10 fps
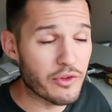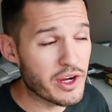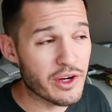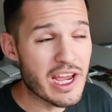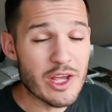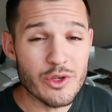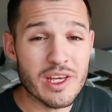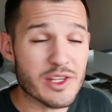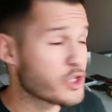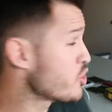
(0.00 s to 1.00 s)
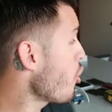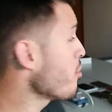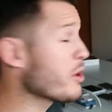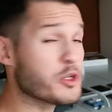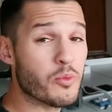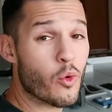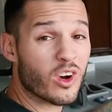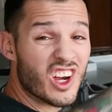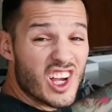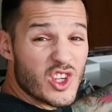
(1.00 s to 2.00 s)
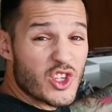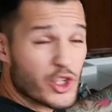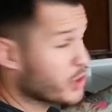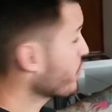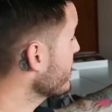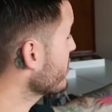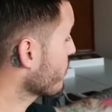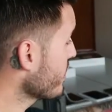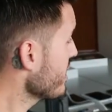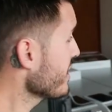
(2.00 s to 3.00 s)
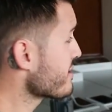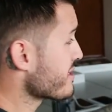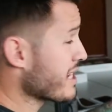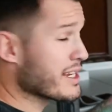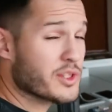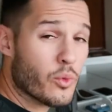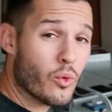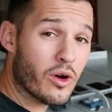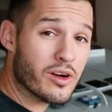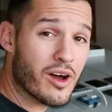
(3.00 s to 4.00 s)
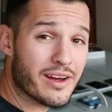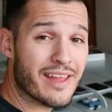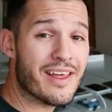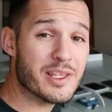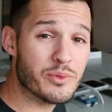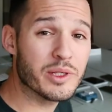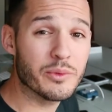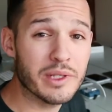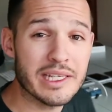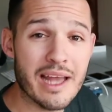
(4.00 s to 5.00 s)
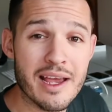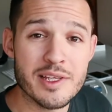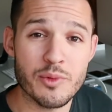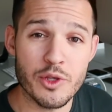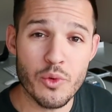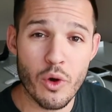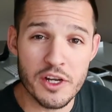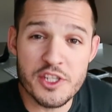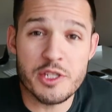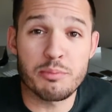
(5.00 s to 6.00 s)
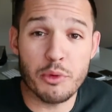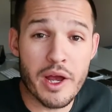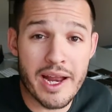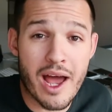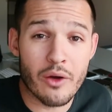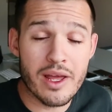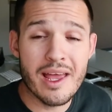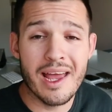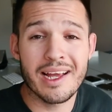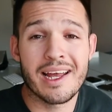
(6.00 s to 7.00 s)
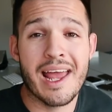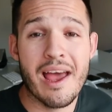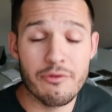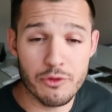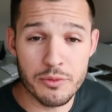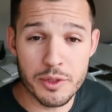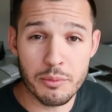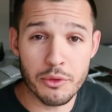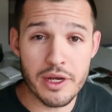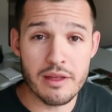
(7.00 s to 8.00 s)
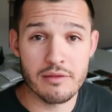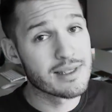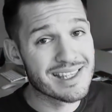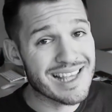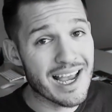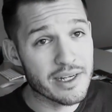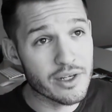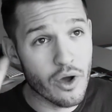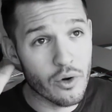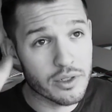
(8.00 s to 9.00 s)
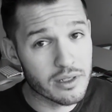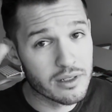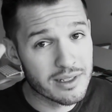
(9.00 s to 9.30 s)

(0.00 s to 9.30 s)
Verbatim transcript: over here, you get so much more screen real estate to work on, and that's really, really nice when you want to spread out and kind of have room to breathe. Side note,